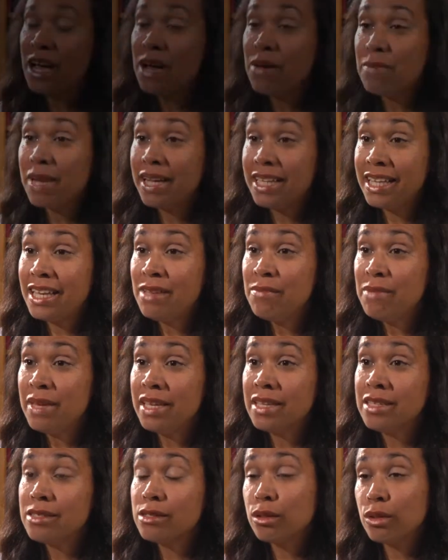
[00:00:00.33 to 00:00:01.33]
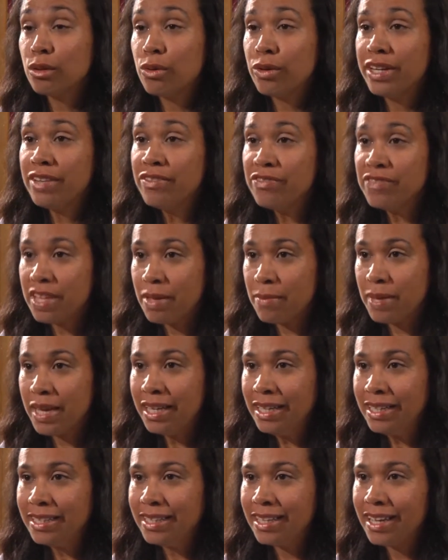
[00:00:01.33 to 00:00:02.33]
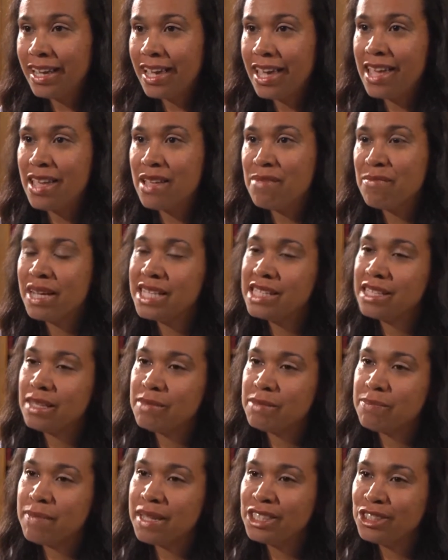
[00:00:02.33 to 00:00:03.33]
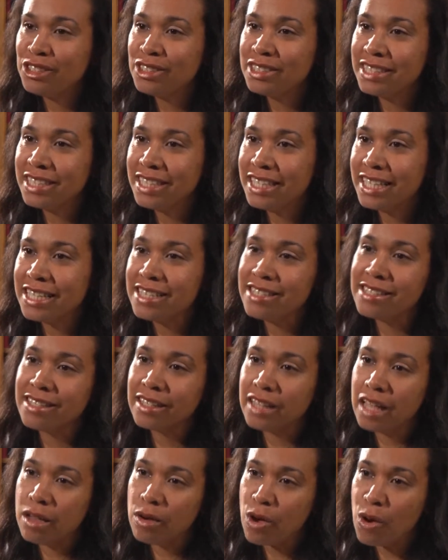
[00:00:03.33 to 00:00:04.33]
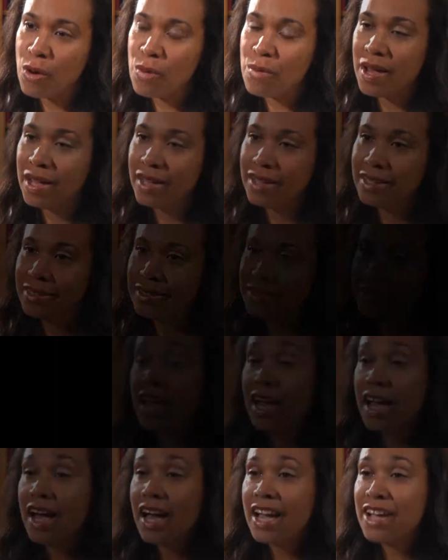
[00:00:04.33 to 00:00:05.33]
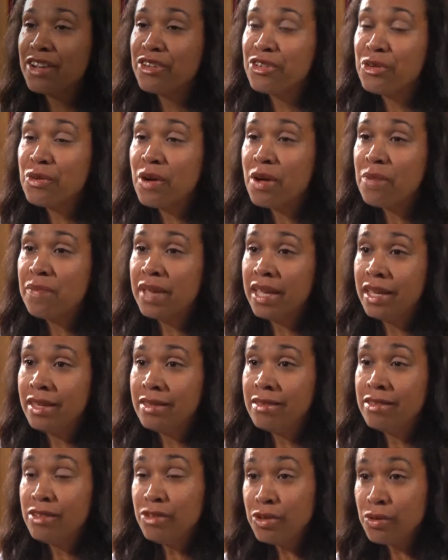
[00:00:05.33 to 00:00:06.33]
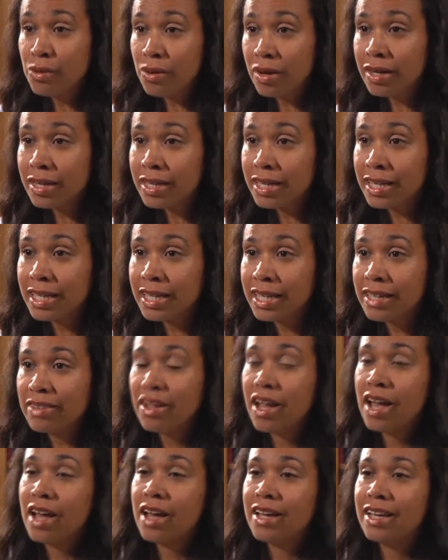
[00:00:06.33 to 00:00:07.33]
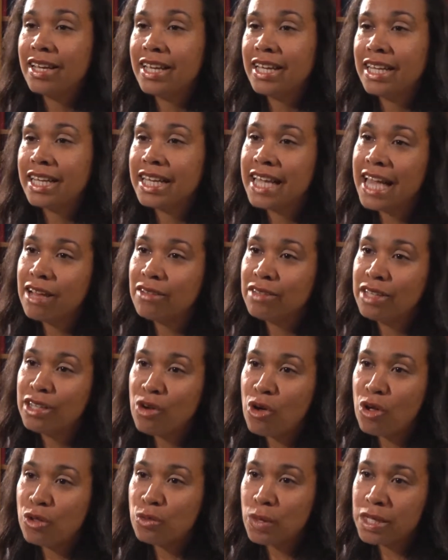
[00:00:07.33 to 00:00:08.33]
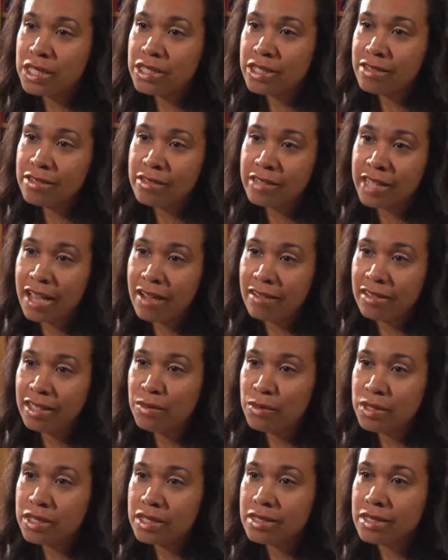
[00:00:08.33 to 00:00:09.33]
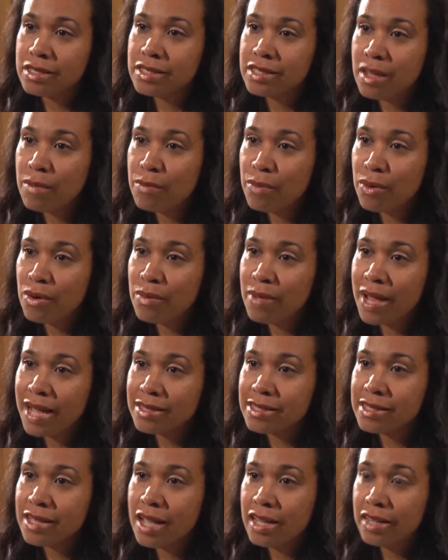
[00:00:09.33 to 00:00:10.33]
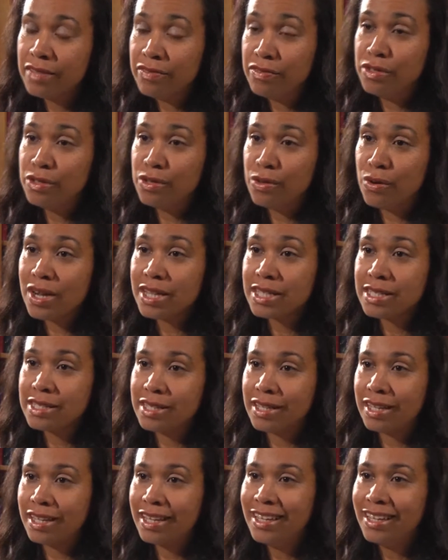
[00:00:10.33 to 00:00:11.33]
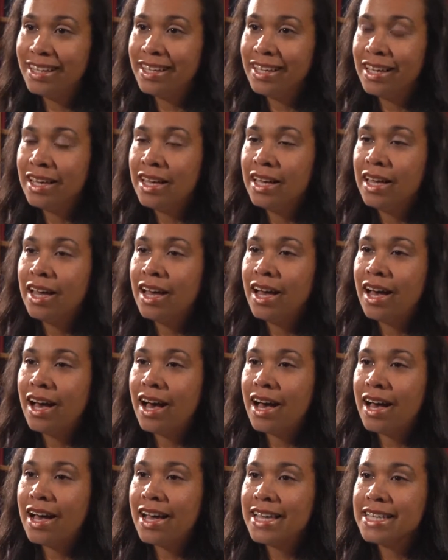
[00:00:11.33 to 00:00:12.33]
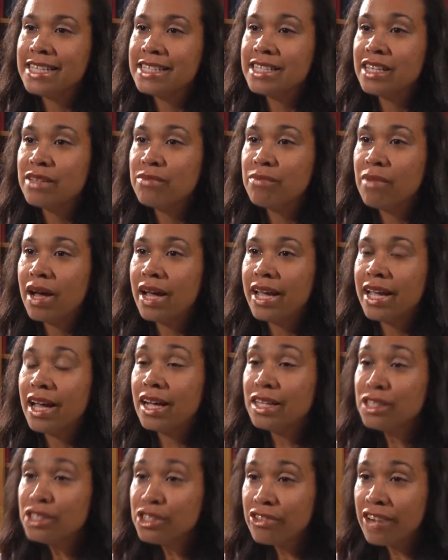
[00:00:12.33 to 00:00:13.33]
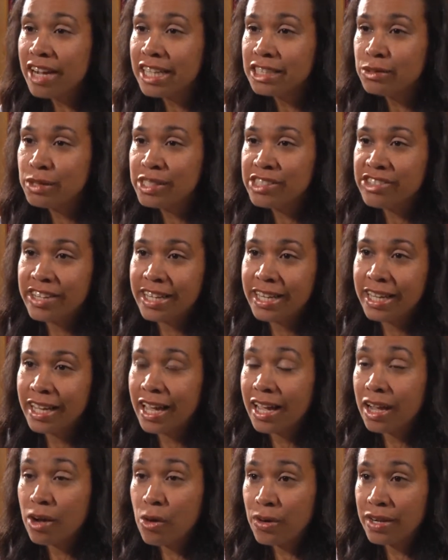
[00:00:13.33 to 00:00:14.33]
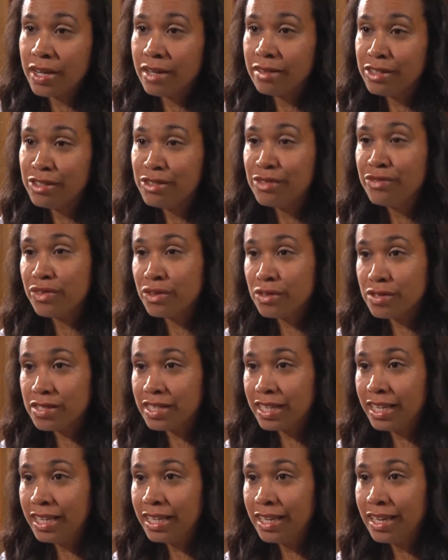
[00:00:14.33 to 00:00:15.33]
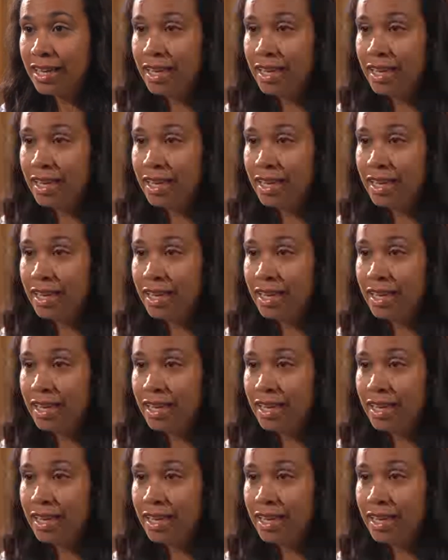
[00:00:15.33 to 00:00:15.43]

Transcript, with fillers: My name is Gloria Fleming, and my subspecialty is glaucoma. I grew up in New York, uh, in a county called Westchester County, which is a suburb outside of New York City. I did my undergraduate training at Cornell University.